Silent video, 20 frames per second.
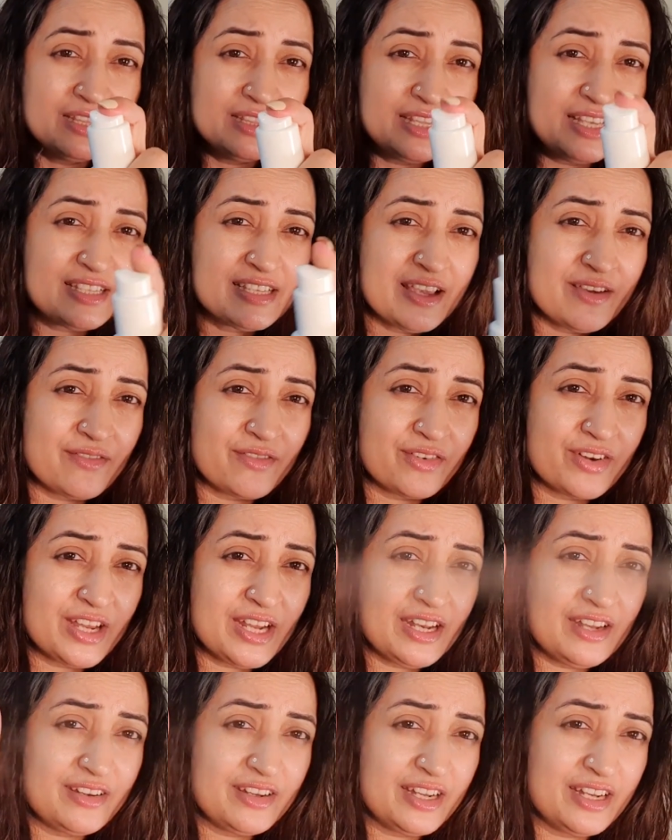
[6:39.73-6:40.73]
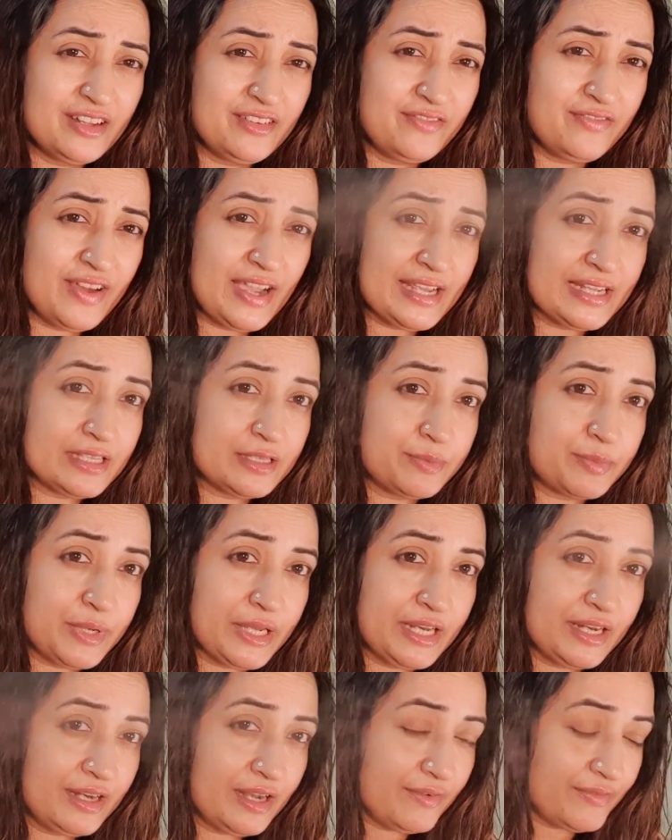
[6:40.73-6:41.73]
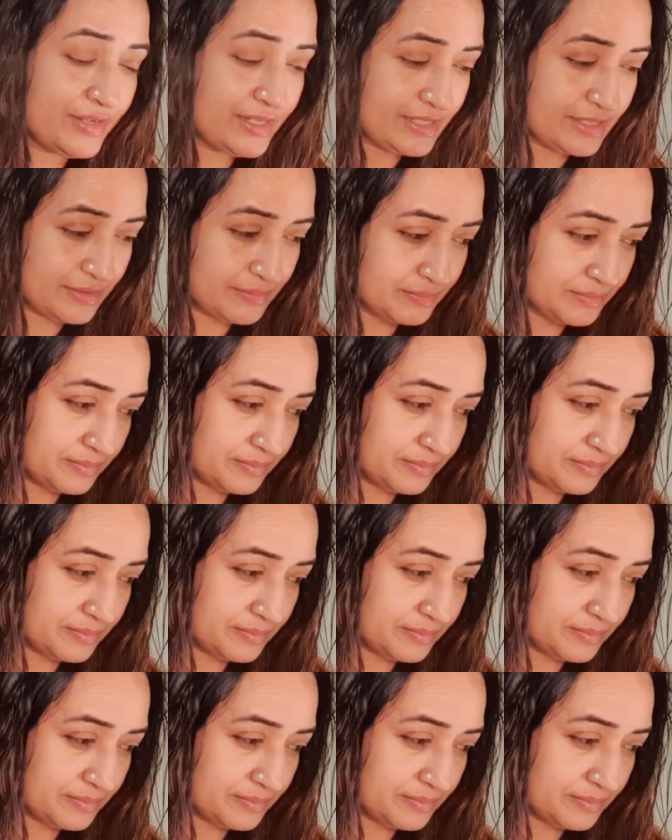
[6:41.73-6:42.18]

These are really, really fine spray. Love it.